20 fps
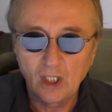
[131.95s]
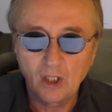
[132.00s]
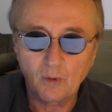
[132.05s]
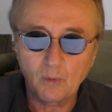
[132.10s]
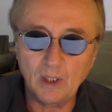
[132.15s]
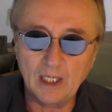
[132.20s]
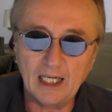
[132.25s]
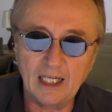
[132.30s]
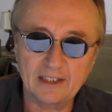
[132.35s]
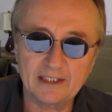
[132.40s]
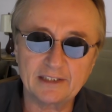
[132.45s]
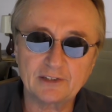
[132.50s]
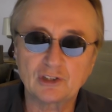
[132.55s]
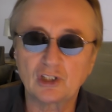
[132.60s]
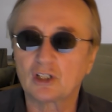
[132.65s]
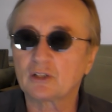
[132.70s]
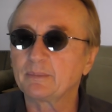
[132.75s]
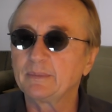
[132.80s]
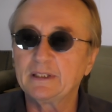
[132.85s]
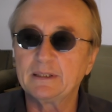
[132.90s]
Well, it
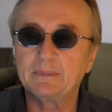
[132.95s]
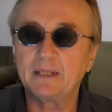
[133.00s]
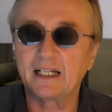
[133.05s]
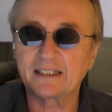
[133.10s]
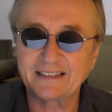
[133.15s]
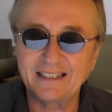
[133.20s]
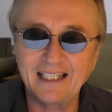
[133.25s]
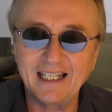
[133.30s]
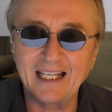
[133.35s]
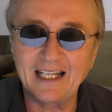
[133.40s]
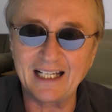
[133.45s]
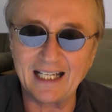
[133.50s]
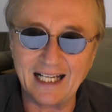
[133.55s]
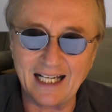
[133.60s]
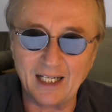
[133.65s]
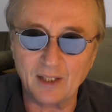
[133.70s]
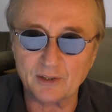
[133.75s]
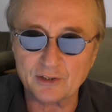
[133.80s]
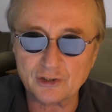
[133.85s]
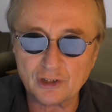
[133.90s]
took me about ten
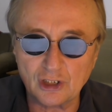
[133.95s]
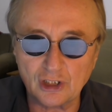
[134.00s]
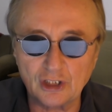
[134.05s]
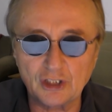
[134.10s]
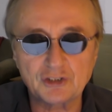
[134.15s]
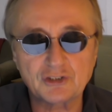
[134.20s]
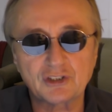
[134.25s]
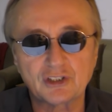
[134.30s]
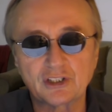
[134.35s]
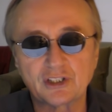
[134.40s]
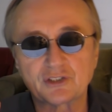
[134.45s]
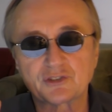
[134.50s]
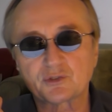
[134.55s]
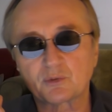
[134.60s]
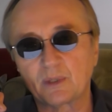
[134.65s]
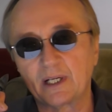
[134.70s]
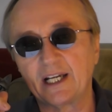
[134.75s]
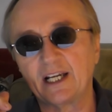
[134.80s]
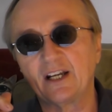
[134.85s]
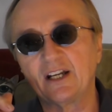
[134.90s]
hours cursing and
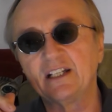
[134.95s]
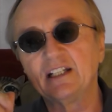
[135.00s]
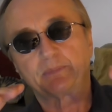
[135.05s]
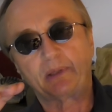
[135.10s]
swearing,